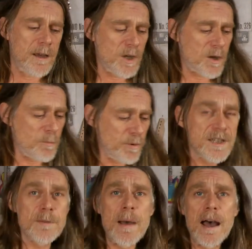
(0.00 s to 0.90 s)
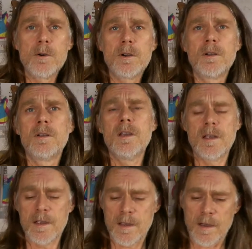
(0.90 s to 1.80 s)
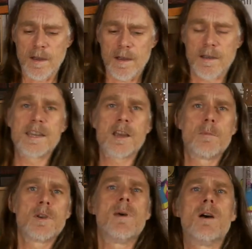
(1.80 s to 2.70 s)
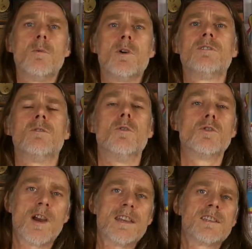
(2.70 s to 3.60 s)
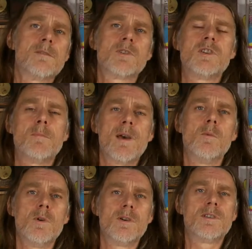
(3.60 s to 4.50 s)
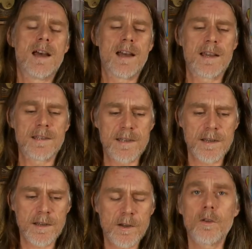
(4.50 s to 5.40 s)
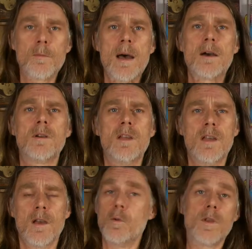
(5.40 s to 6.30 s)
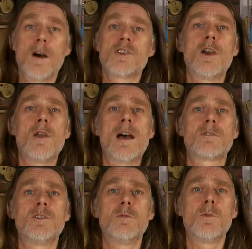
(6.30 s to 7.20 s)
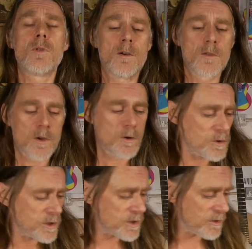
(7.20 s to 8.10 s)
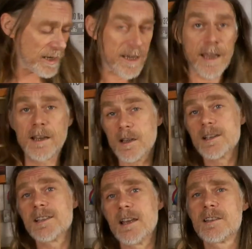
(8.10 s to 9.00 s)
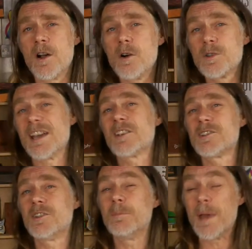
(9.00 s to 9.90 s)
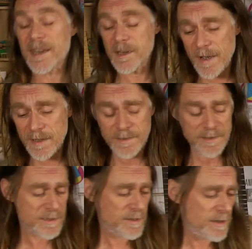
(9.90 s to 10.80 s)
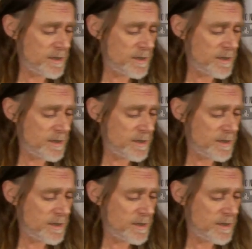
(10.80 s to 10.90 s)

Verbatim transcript: You can print them out, stick them on your bit of wood, or trace them onto your bit of wood and cut them out. I'll show you how to do all that on the course. Again, like I say, there's a whole section on making patterns.